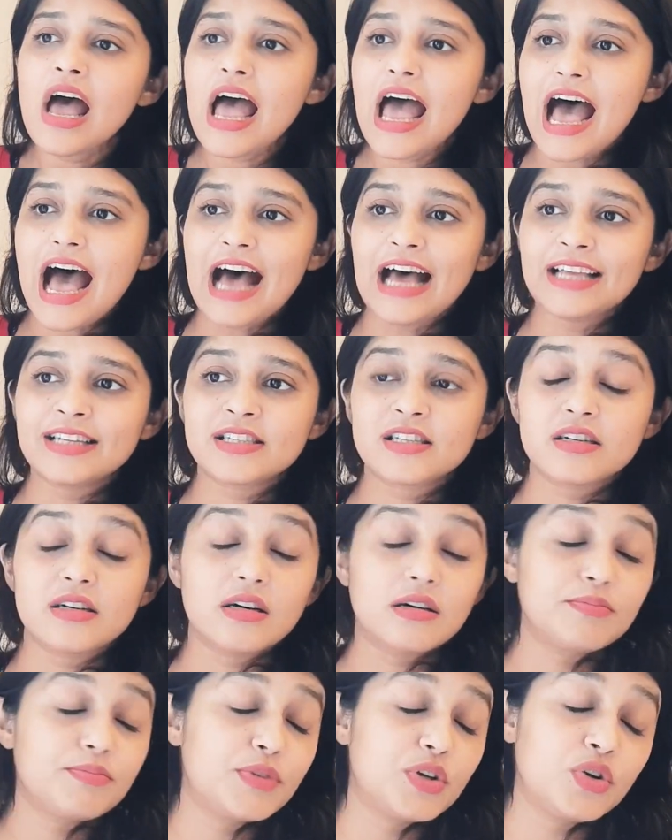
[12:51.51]
and there
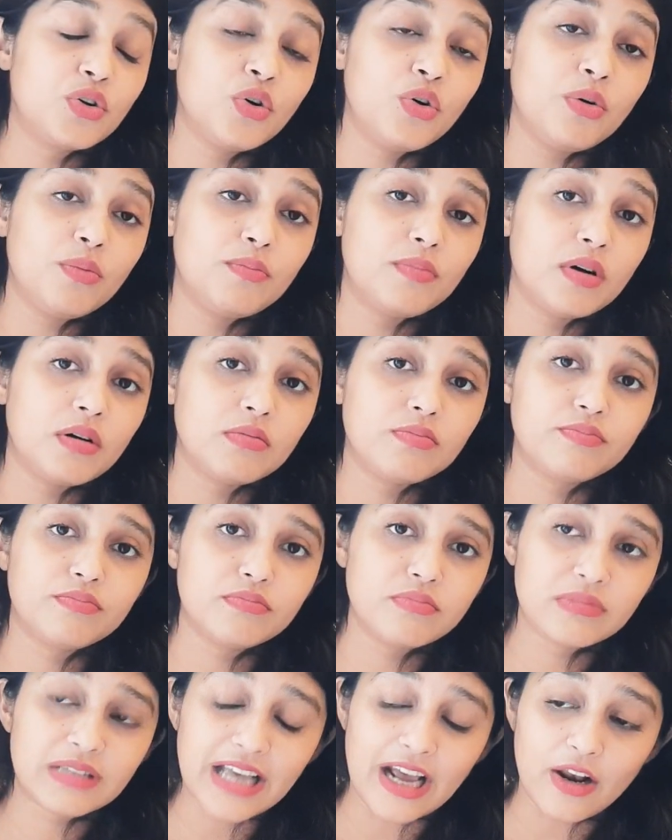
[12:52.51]

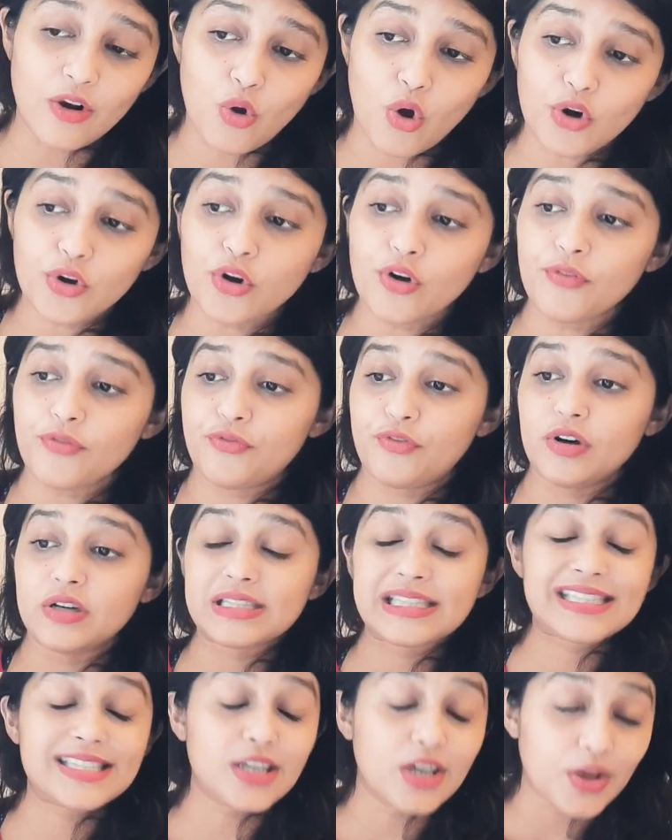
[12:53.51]
are a lot
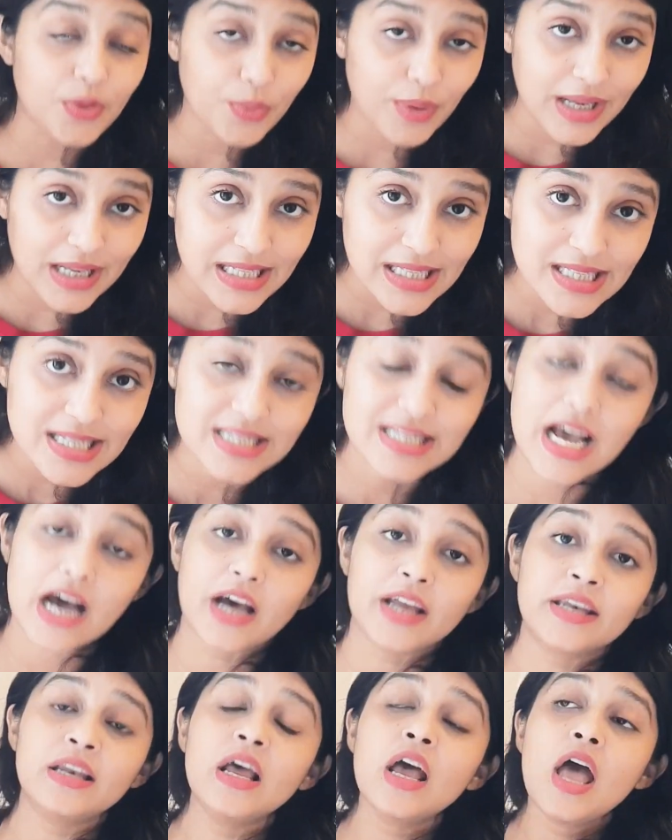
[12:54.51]
of surveys
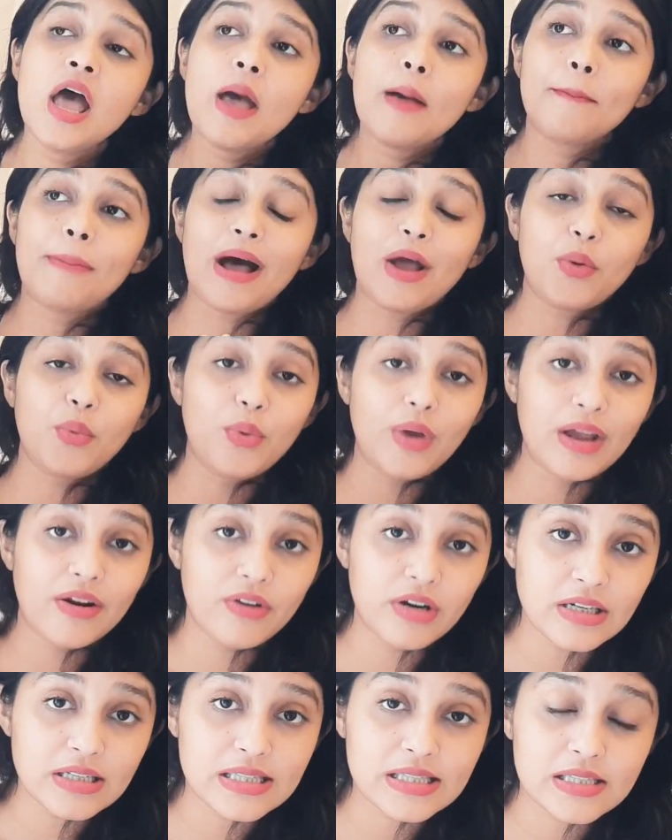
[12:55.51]
done by
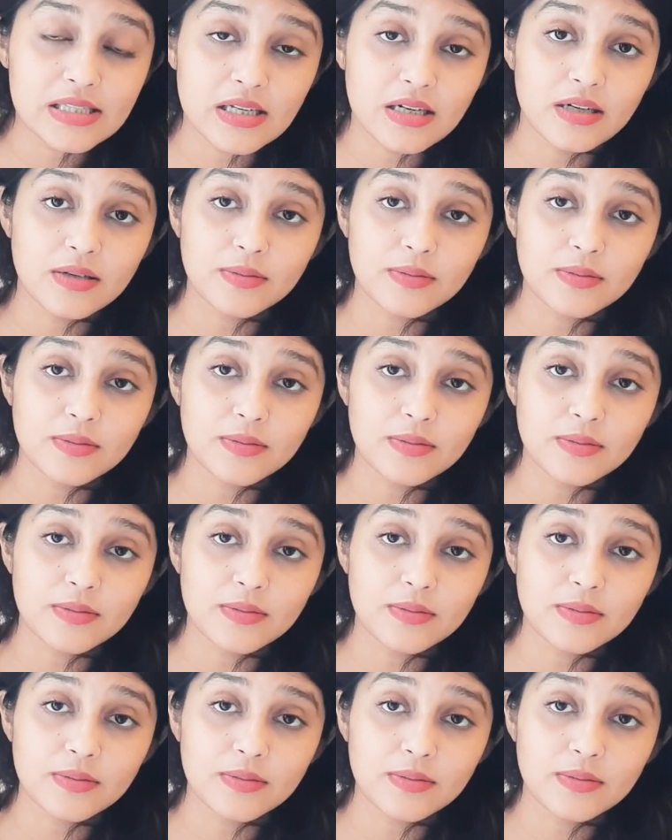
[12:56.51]
various